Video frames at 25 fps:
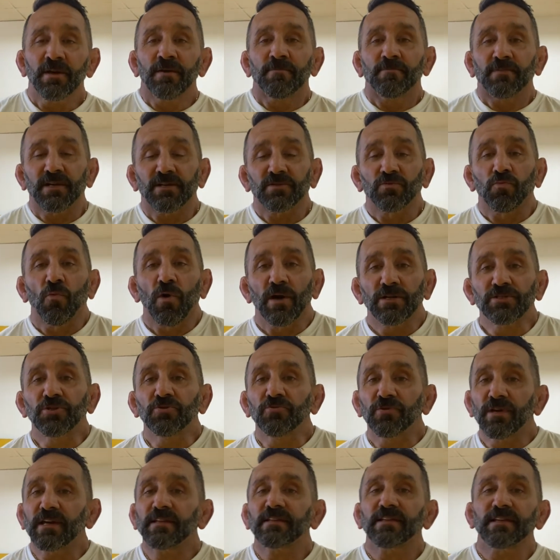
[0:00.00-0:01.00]
Because once
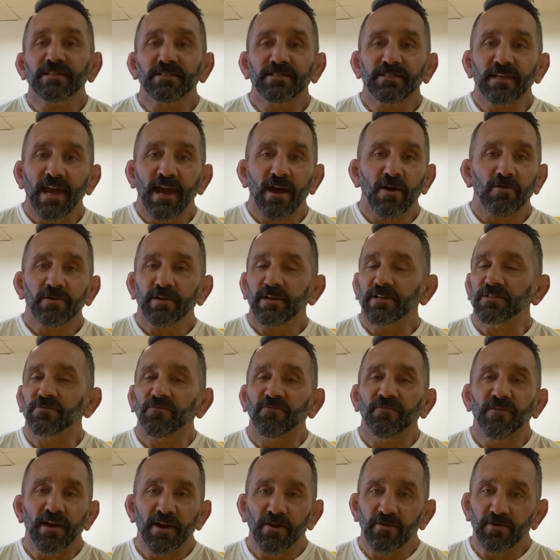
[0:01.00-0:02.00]
you get this down, it's
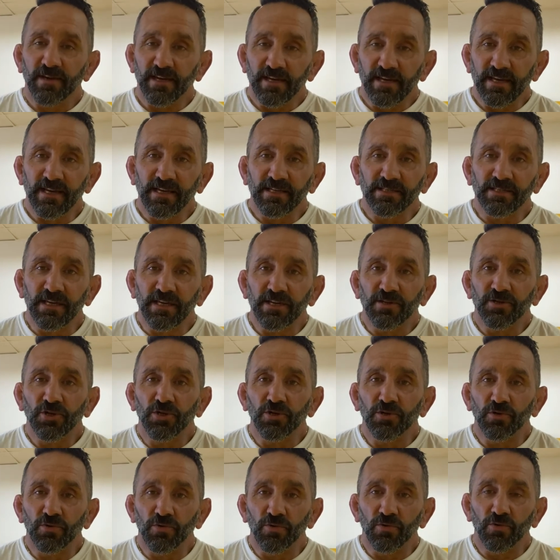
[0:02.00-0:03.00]
very easy
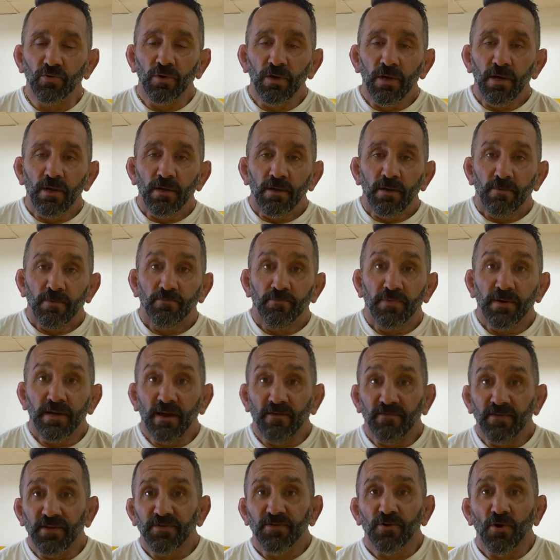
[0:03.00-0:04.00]
to be
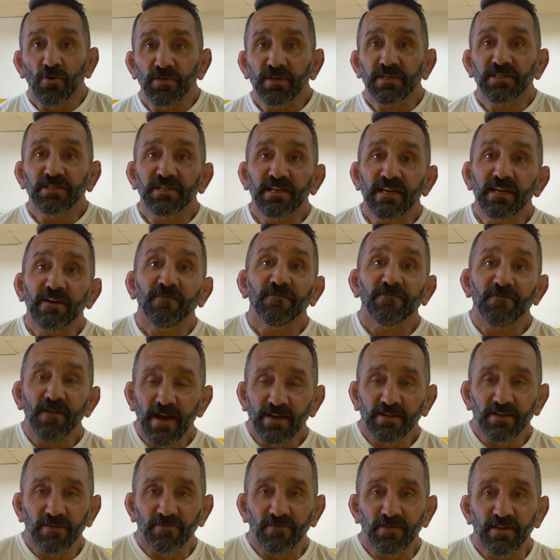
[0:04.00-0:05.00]
able to throw this knee
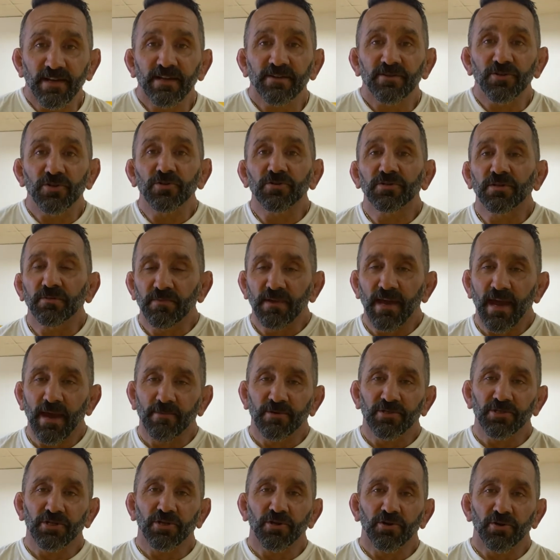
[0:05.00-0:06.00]
effectively and do some
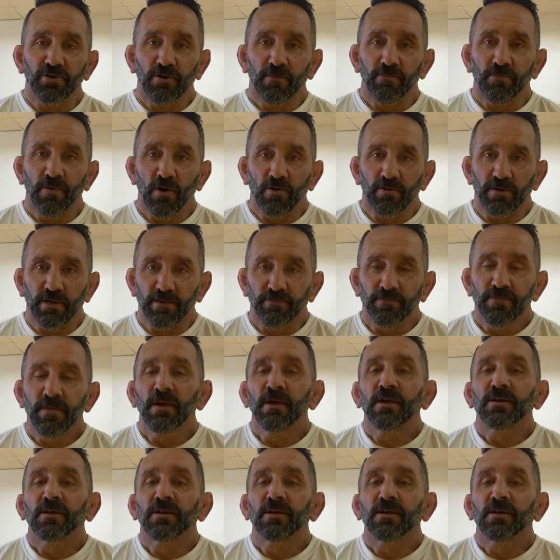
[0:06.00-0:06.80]
damage to your opponent.